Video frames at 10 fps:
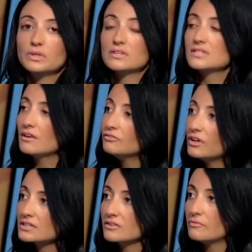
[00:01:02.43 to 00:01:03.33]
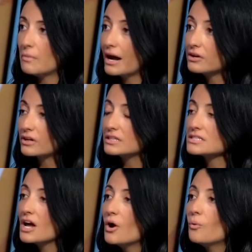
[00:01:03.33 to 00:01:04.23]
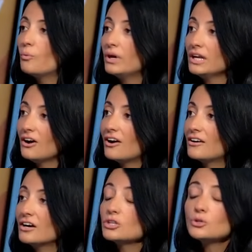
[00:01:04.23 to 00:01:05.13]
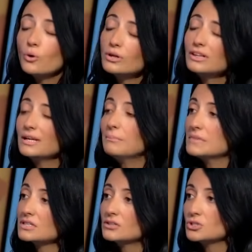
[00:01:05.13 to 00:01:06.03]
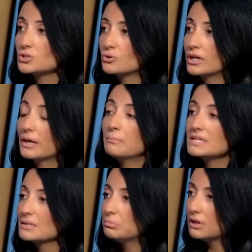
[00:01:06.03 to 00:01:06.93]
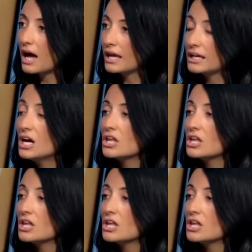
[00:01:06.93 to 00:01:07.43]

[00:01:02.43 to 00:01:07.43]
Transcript: with this influx of migrants, we are totally misconstruing and misapplying